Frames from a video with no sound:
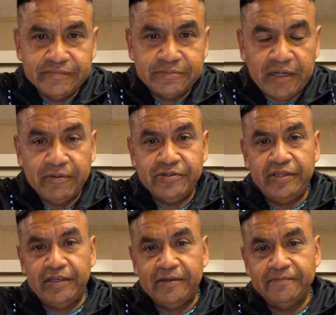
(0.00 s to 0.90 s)
It's probably what you're
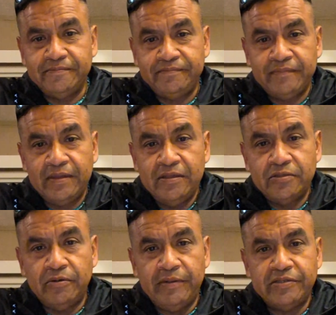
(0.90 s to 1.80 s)
thinking.
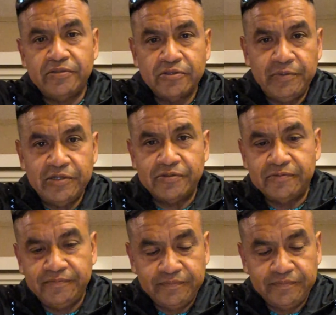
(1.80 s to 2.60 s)
So what makes you so special?